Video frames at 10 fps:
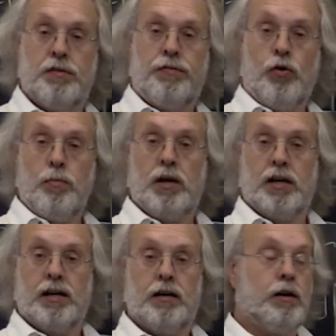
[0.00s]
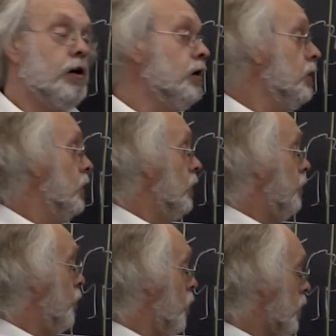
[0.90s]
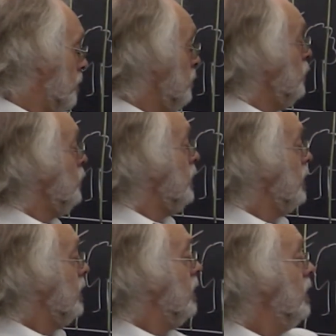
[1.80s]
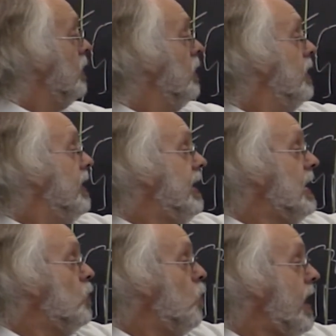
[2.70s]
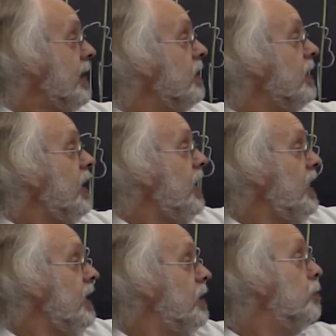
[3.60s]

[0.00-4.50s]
a formula for computing a rank K